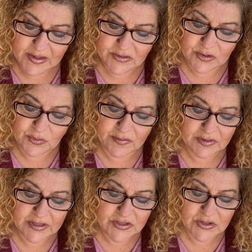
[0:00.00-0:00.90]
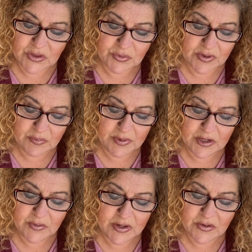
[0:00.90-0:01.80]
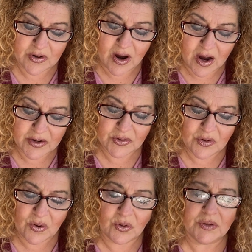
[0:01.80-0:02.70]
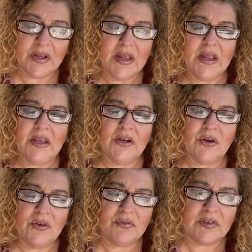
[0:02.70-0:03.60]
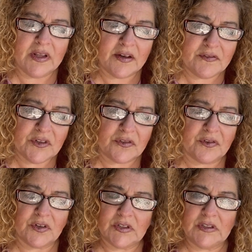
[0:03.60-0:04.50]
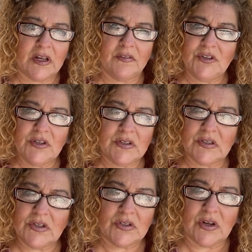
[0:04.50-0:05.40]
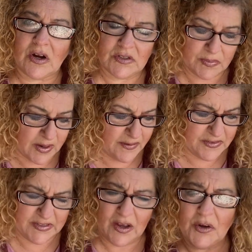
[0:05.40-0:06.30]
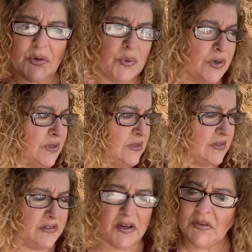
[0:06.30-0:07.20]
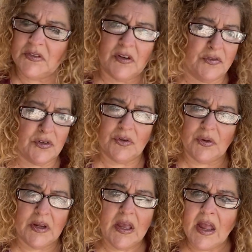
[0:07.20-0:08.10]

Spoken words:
So Revelation 3, be you either hot or cold. You know, you've left your first love. Jesus just talks about, I see all your works. I see all the stuff you're doing.